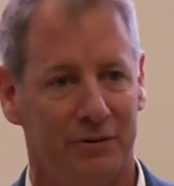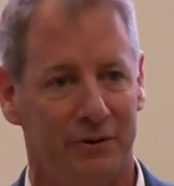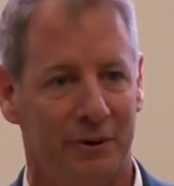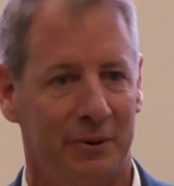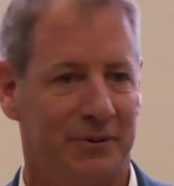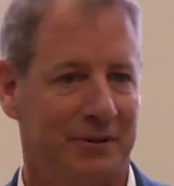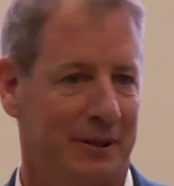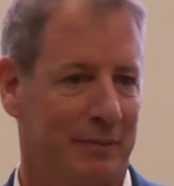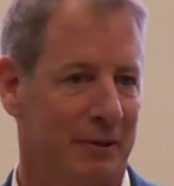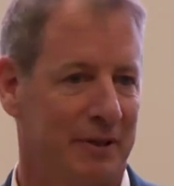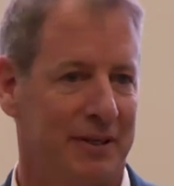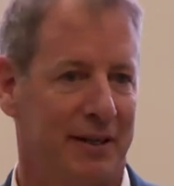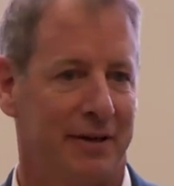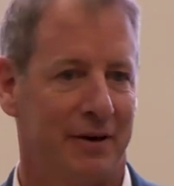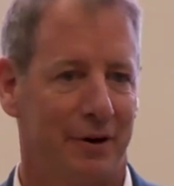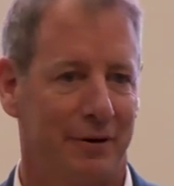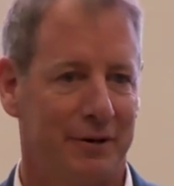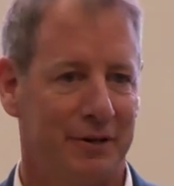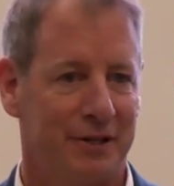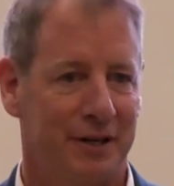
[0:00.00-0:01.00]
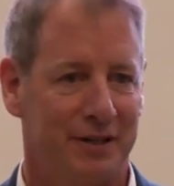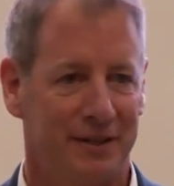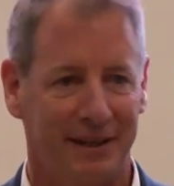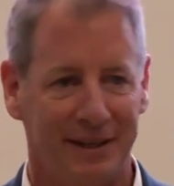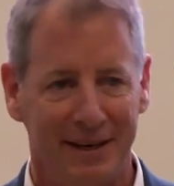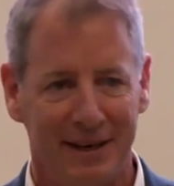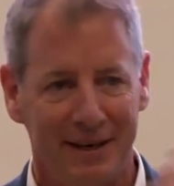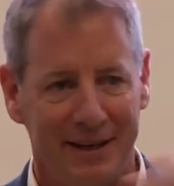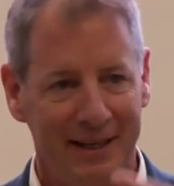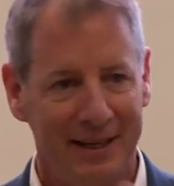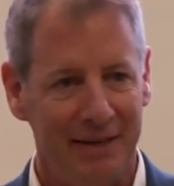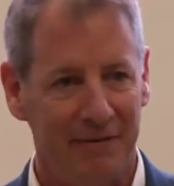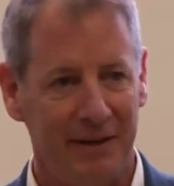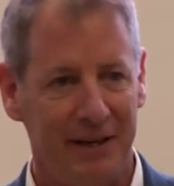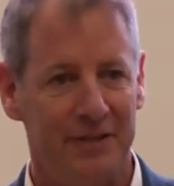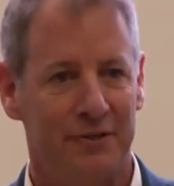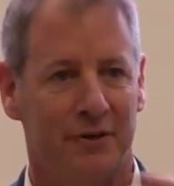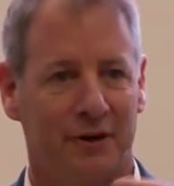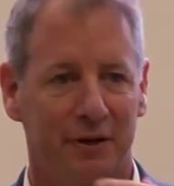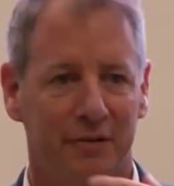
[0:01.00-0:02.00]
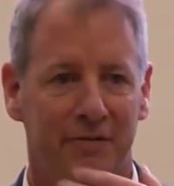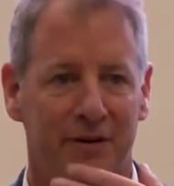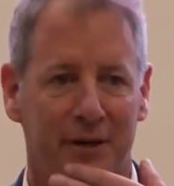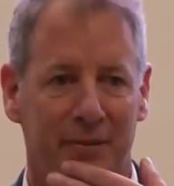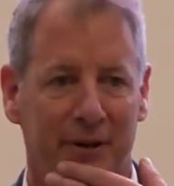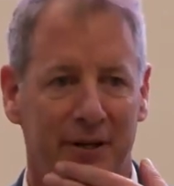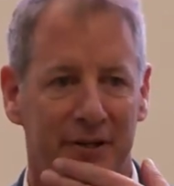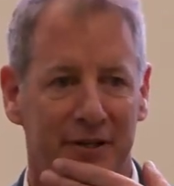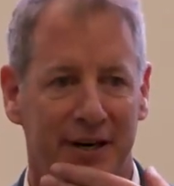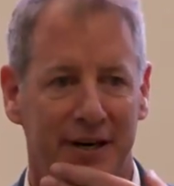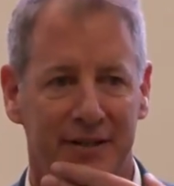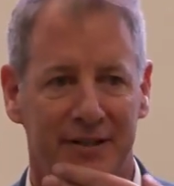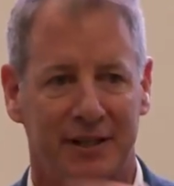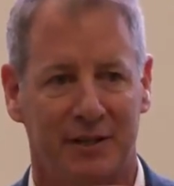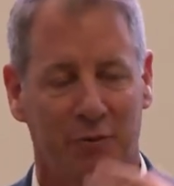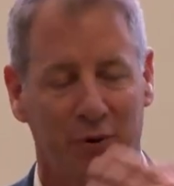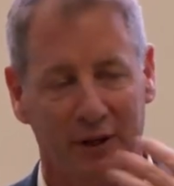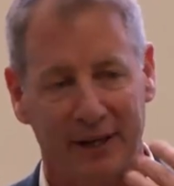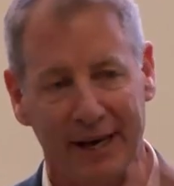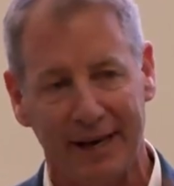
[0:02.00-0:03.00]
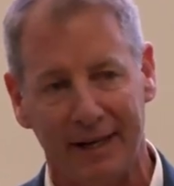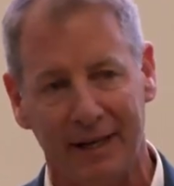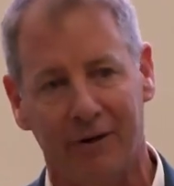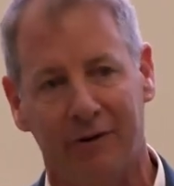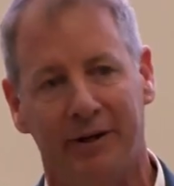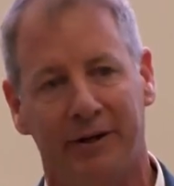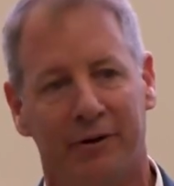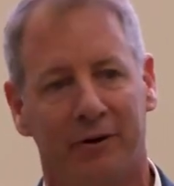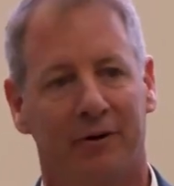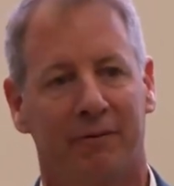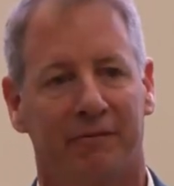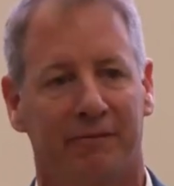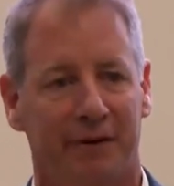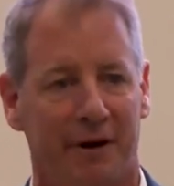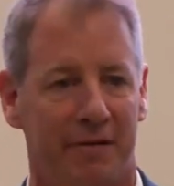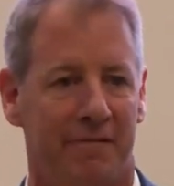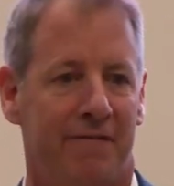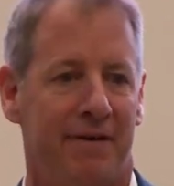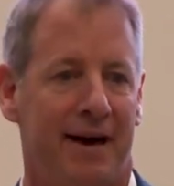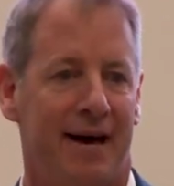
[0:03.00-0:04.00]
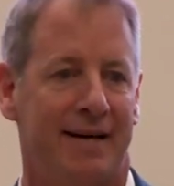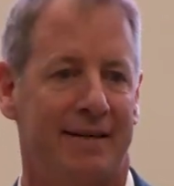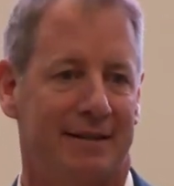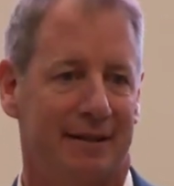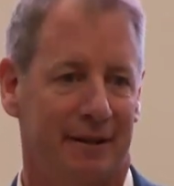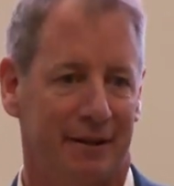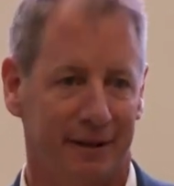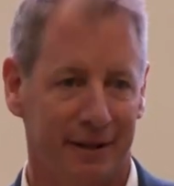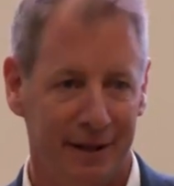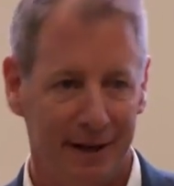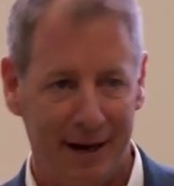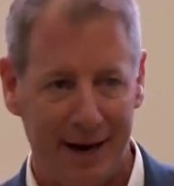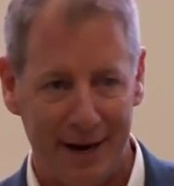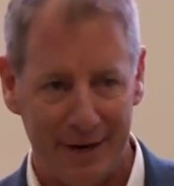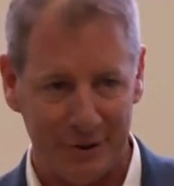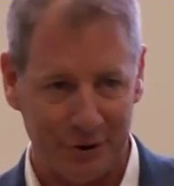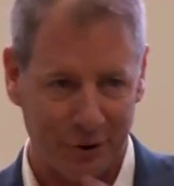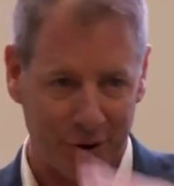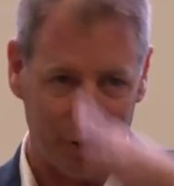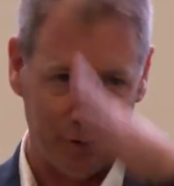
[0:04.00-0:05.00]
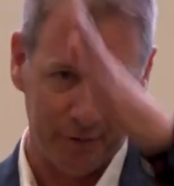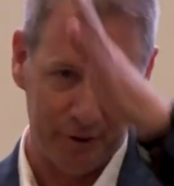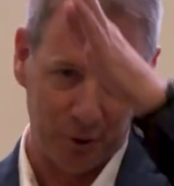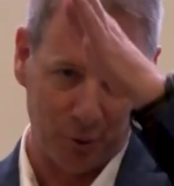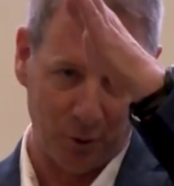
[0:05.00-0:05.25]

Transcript: So I was thinking about technology change. Like E Vs are going to fundamentally change things. We're getting cleaner very fast, and the S curve is